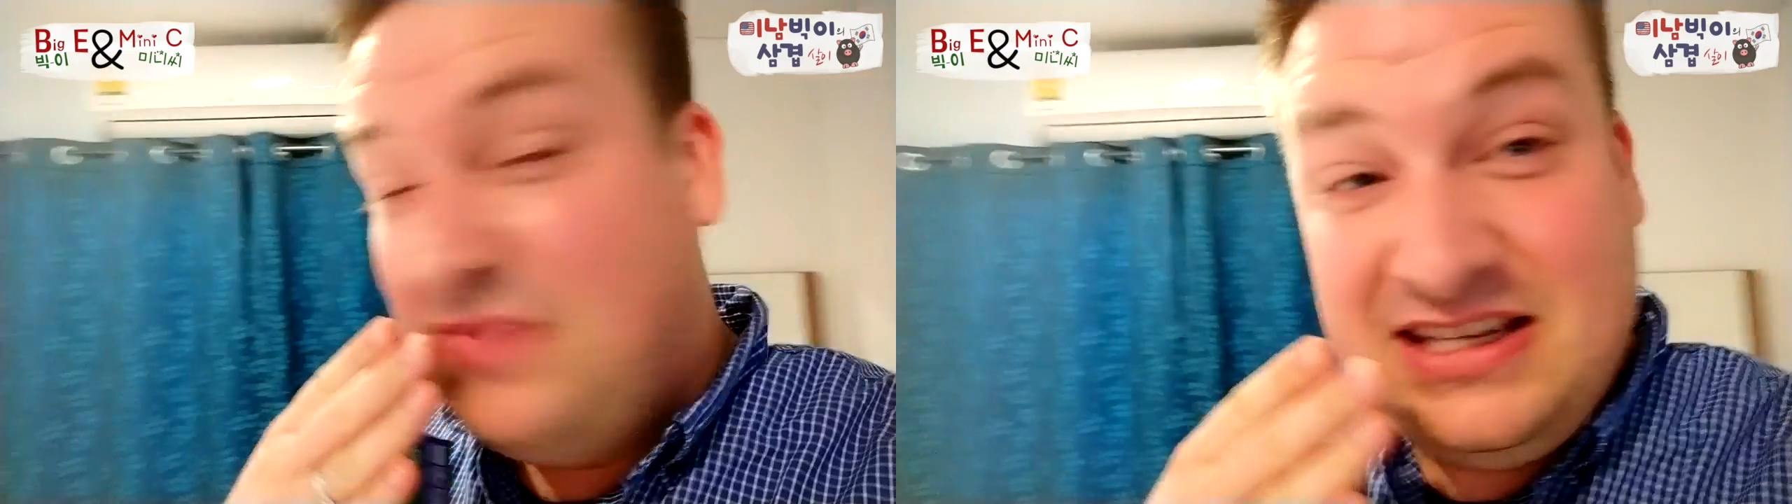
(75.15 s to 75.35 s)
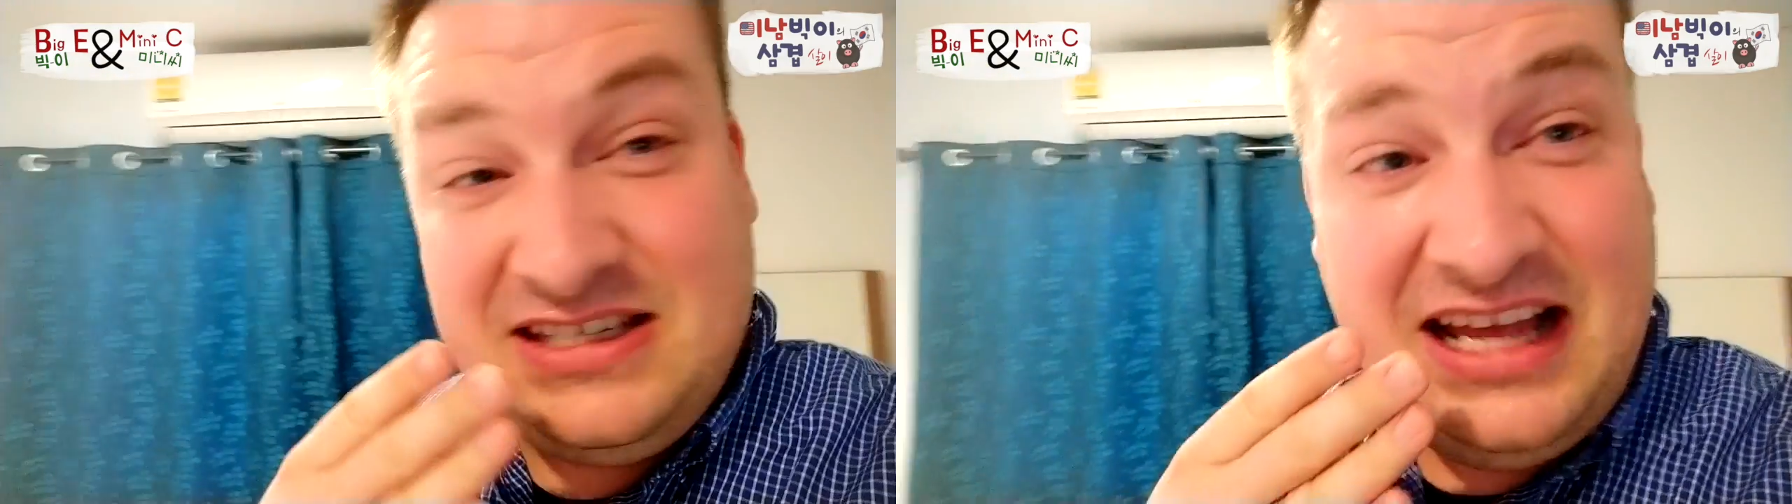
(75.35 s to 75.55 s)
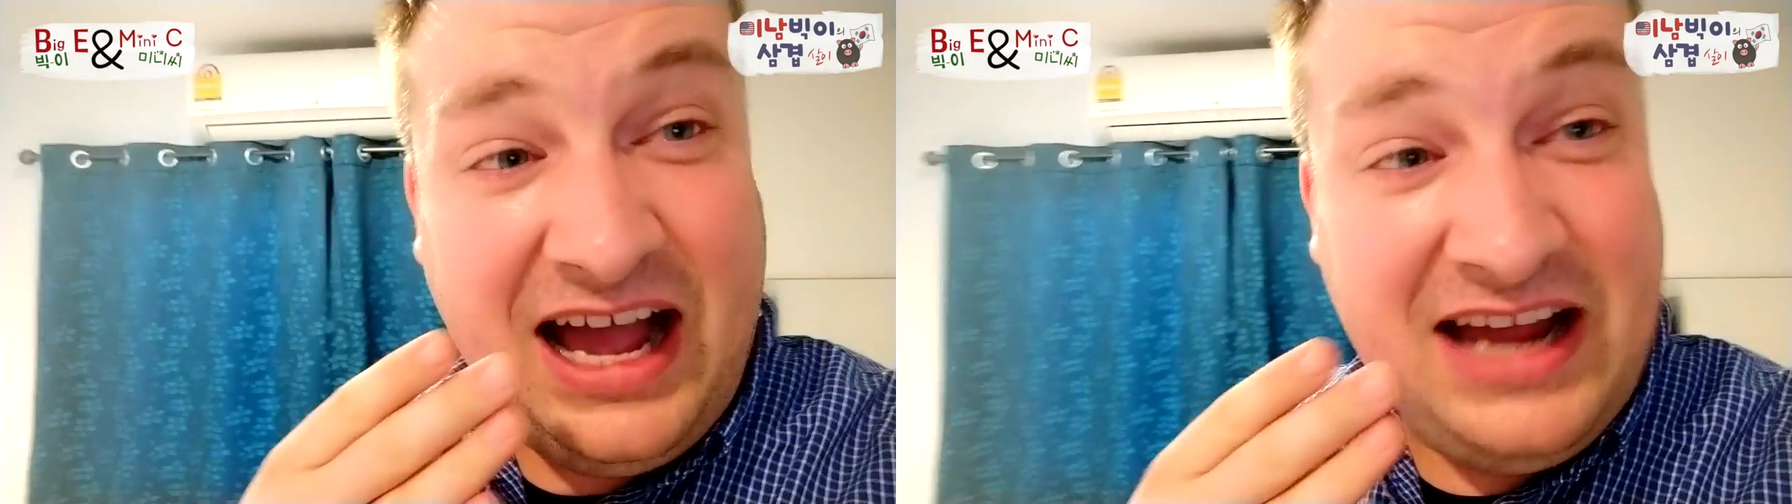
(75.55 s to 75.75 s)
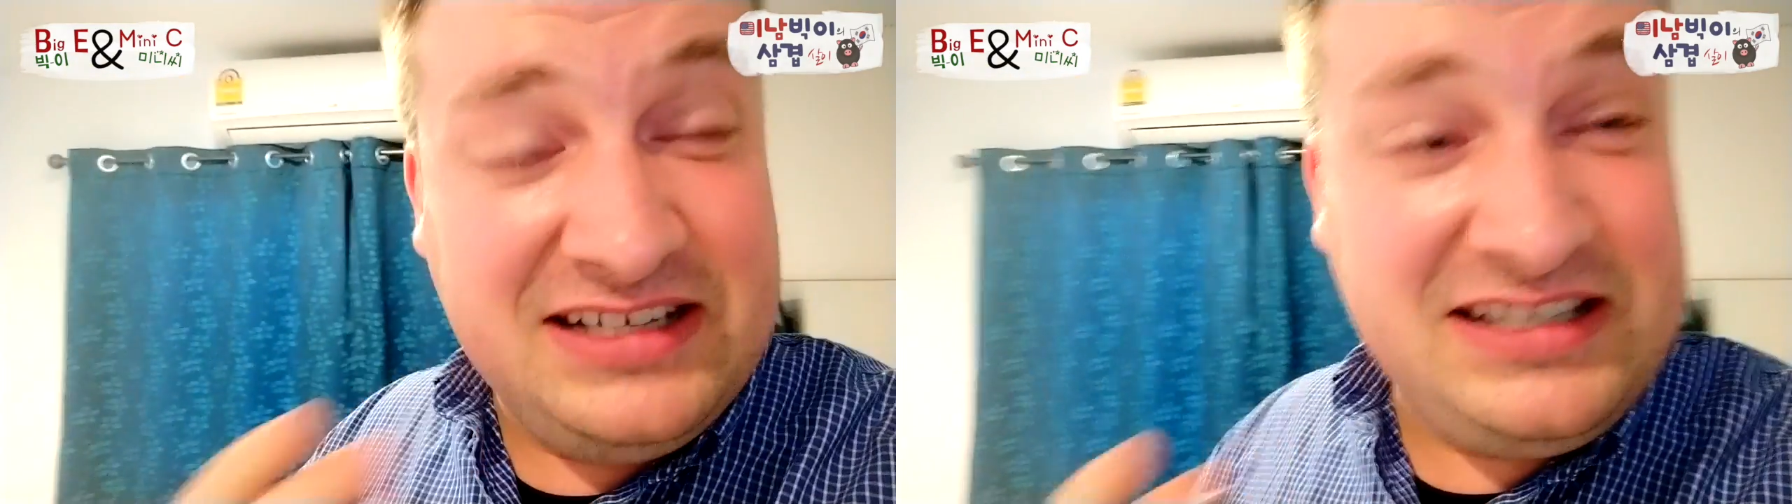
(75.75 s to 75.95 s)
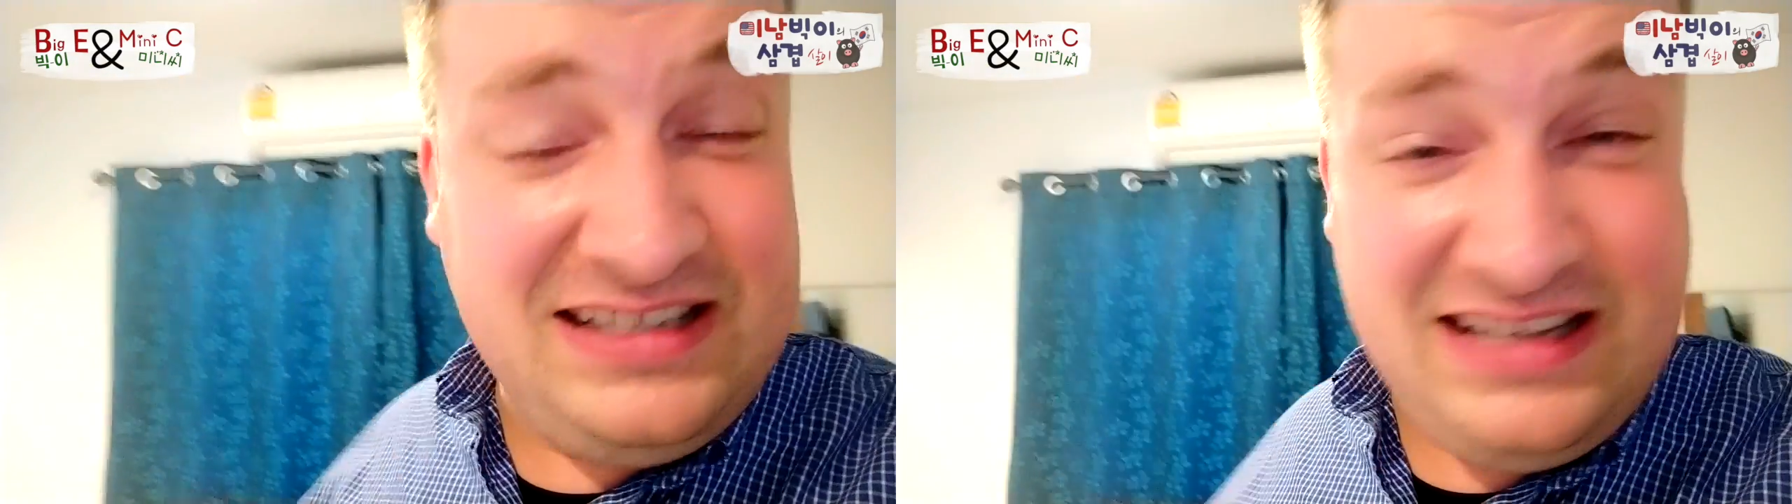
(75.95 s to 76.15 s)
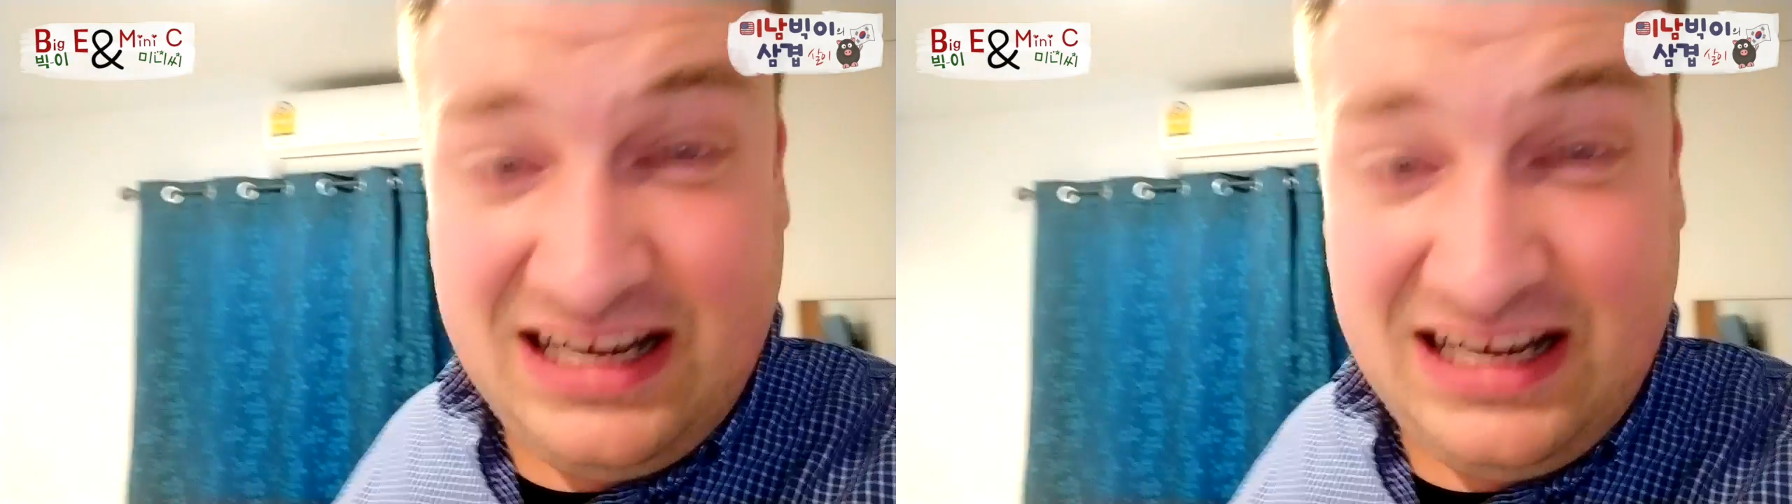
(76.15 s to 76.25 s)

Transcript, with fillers: That's, I just,